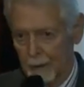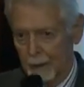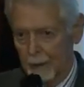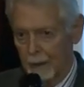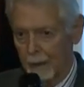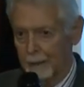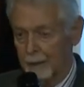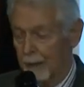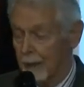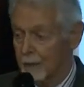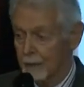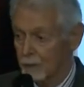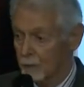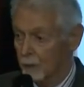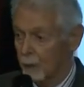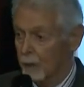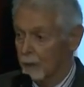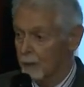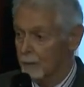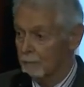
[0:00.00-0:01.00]
And that is
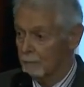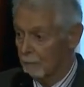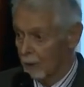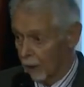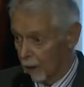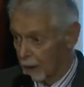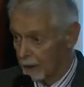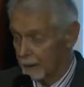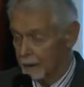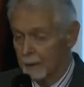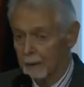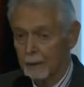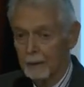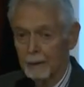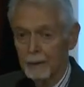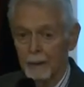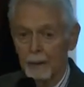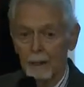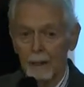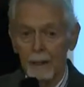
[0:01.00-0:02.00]
what Mark
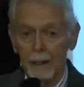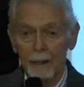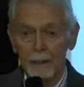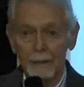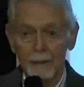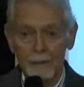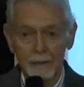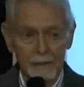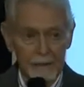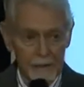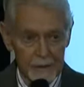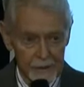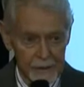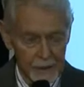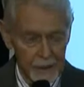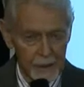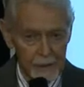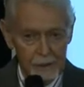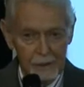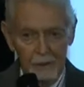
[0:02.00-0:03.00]
and his
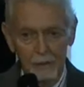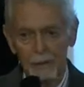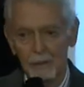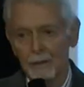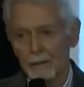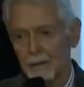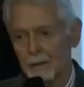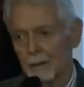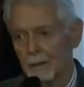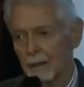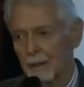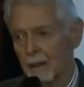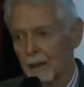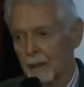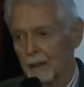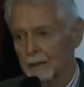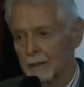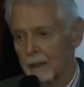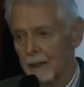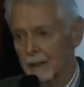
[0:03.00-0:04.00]
successor,
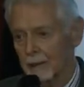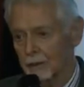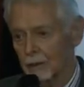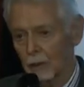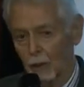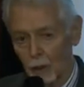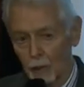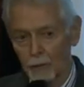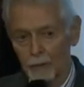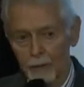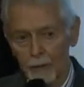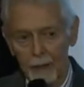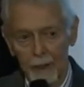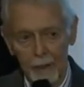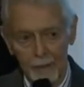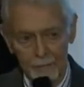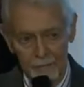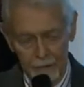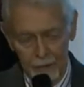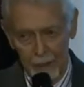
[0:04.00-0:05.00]
uh, Dr. Houghton,
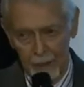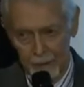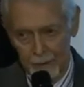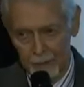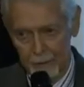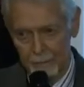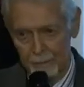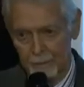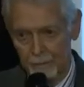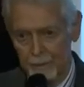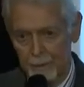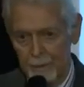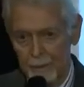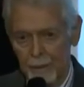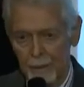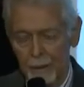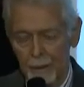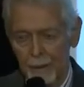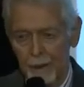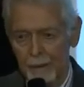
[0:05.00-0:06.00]
have done.
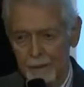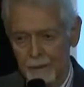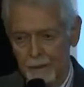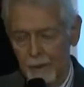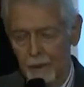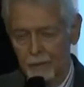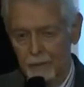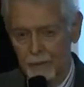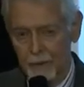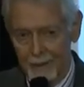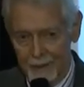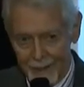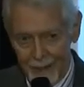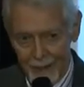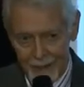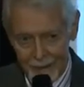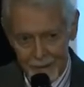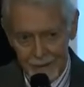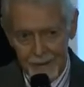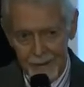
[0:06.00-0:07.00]
And so
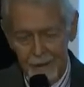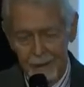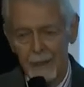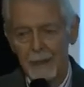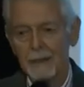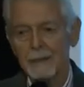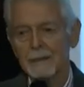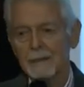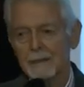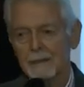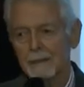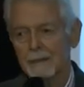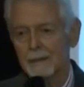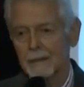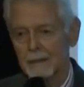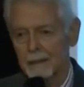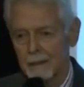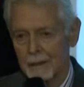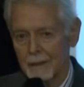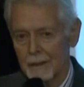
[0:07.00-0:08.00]
tonight's case
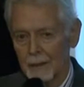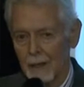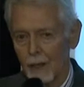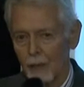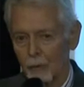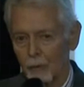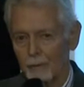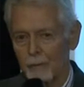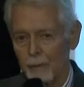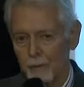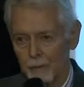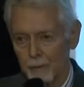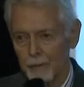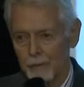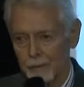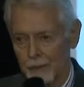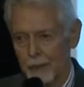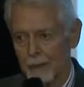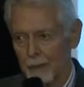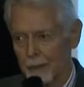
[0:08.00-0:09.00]
will be
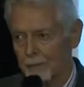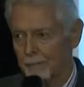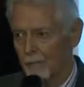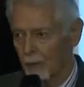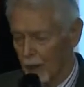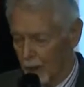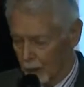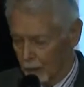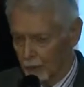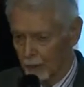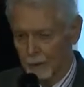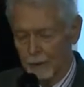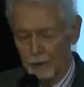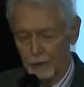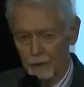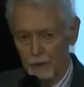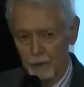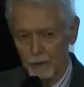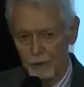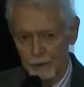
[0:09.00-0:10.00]
presented. Mark will
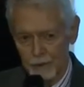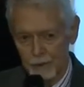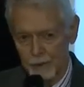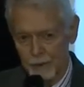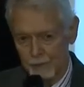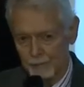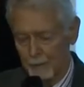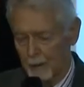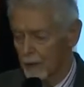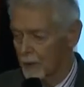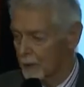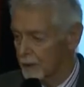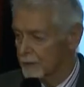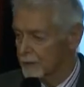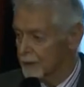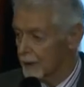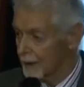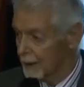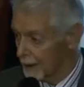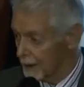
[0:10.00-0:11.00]
introduce the speakers,
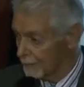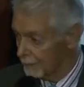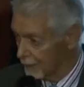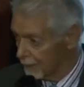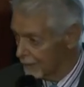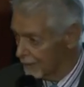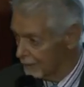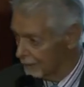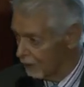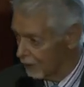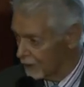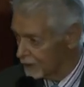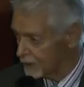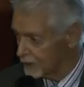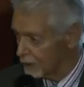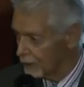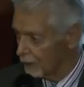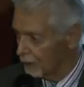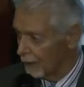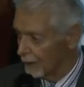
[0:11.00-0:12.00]
and I believe
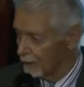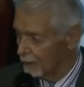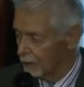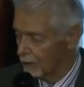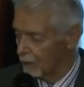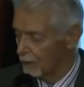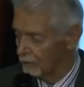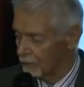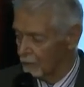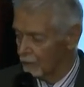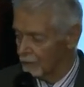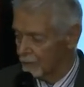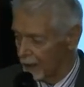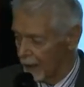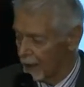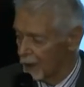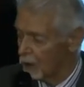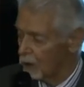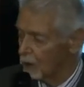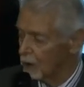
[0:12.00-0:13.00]
also, I don't know if you'll
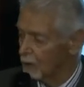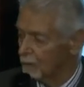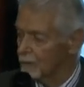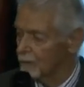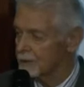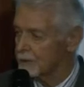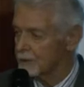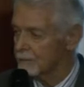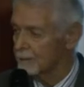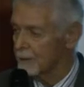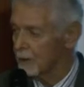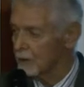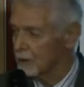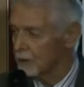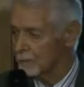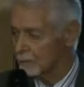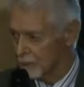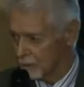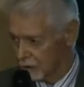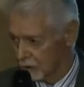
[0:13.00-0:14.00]
dialogue with the speakers,
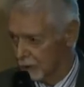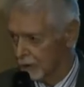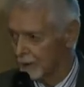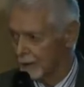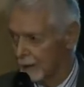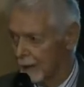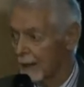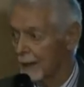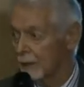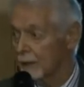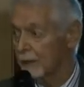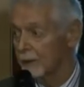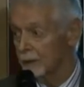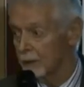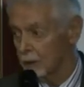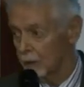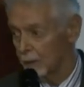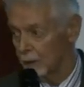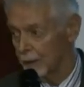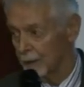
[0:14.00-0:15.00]
but certainly handle the
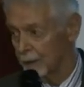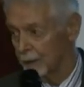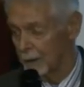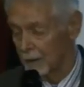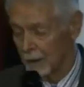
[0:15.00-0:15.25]
Q&A.